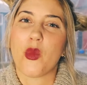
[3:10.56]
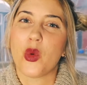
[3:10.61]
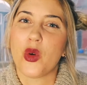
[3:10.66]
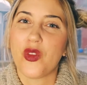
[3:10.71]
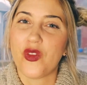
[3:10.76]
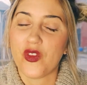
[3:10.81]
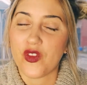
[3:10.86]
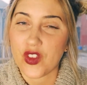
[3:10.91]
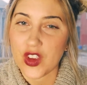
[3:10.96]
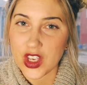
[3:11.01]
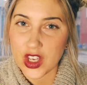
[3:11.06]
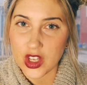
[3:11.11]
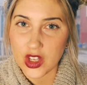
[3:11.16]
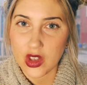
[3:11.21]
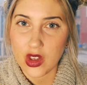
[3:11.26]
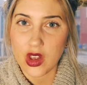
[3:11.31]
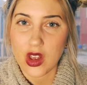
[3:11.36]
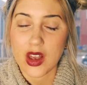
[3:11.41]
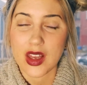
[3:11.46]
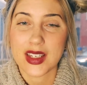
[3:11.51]
will
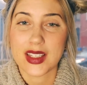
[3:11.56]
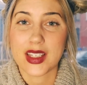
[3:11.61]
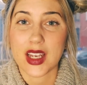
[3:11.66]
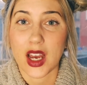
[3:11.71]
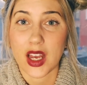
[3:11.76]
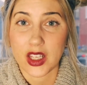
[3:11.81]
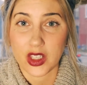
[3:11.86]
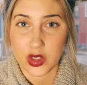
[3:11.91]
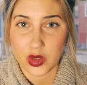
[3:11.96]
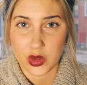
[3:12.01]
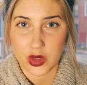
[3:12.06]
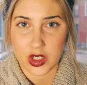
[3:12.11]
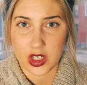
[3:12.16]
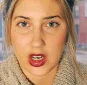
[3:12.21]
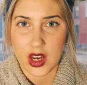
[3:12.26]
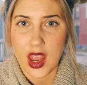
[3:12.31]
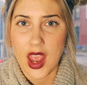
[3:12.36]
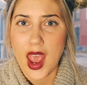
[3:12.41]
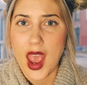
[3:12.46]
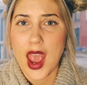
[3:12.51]
feel diluted
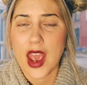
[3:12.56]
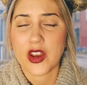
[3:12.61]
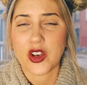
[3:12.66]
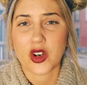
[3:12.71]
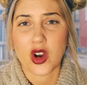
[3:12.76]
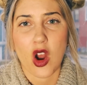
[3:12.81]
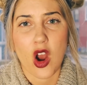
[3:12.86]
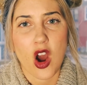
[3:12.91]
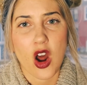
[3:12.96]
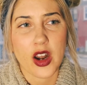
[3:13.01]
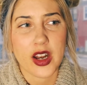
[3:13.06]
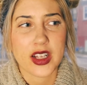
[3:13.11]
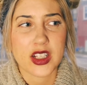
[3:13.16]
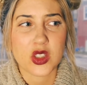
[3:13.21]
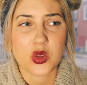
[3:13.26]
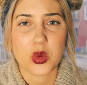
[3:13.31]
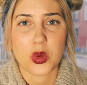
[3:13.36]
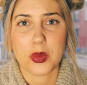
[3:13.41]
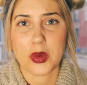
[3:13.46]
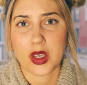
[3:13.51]
and your
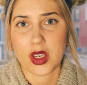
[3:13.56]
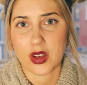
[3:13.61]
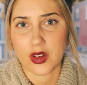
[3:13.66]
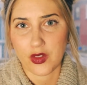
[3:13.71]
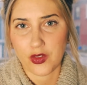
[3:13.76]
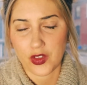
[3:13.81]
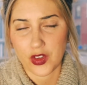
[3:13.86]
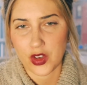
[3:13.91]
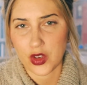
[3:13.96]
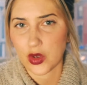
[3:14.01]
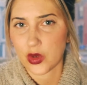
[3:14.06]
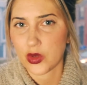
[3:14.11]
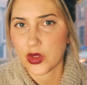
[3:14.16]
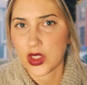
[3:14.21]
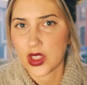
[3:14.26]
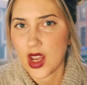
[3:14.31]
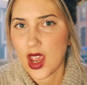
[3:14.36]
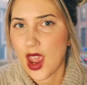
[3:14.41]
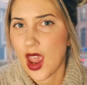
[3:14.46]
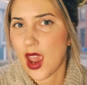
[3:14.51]
audience will be
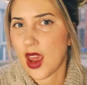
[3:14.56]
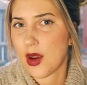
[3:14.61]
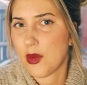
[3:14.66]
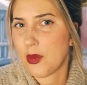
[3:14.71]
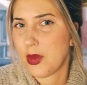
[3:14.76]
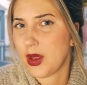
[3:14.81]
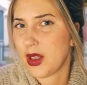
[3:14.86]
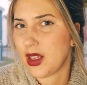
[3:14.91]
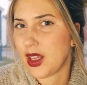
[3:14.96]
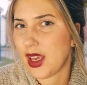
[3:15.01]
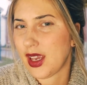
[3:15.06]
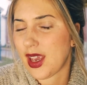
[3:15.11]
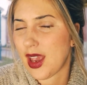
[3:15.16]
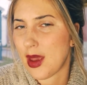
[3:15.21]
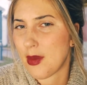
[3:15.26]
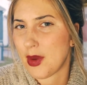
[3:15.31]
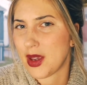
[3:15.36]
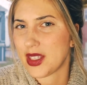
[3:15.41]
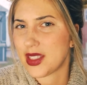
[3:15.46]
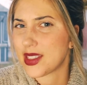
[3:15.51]
confused and being like,
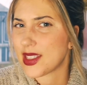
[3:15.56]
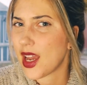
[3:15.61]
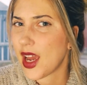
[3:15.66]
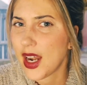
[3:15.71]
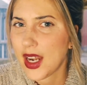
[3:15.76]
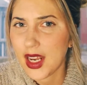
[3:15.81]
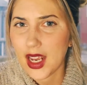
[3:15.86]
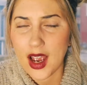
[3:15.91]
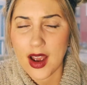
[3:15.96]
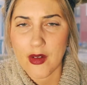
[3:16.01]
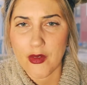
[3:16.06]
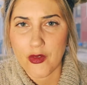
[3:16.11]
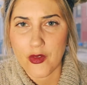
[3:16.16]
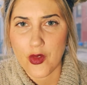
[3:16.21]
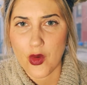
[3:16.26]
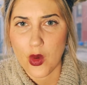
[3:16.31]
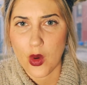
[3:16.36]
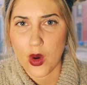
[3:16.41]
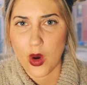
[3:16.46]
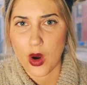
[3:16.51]
am I signing up
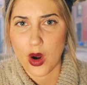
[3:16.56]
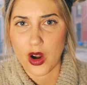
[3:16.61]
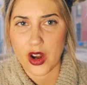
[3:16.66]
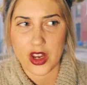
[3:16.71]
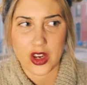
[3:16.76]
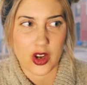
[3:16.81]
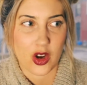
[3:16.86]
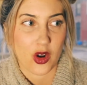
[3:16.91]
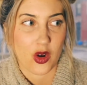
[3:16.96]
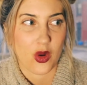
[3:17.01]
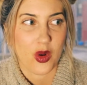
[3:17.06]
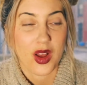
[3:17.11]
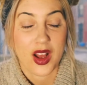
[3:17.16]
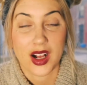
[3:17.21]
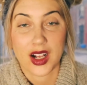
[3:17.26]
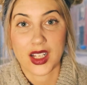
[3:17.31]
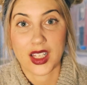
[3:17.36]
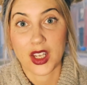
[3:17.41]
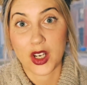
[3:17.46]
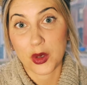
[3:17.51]
for,
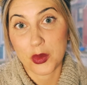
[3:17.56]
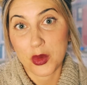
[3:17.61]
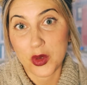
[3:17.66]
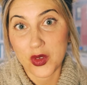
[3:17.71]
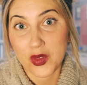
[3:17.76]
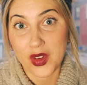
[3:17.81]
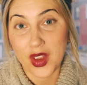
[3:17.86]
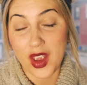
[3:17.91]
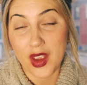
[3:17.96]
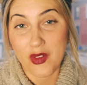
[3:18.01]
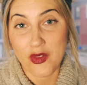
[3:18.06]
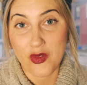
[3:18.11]
Claire Bouvier